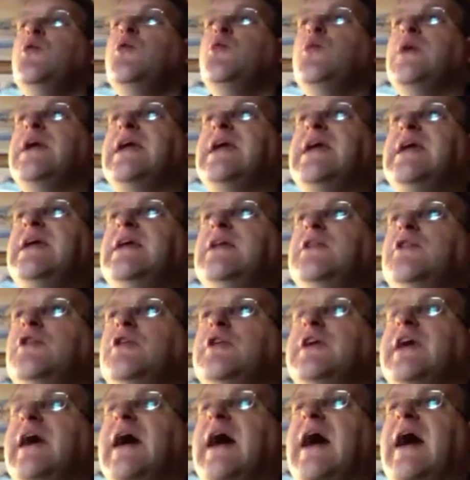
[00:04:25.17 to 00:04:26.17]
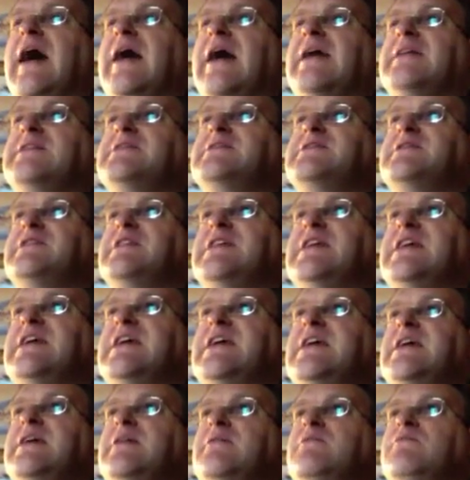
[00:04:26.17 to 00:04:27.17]
we look at
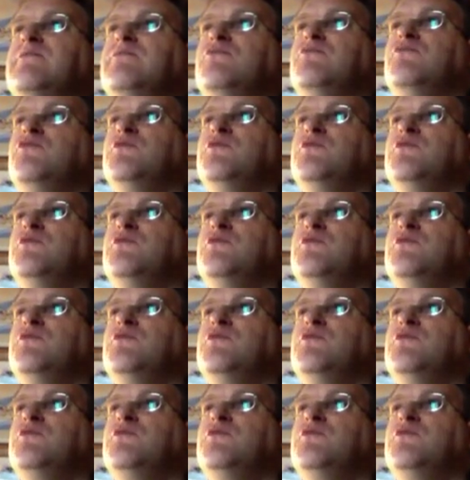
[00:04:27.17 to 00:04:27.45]
the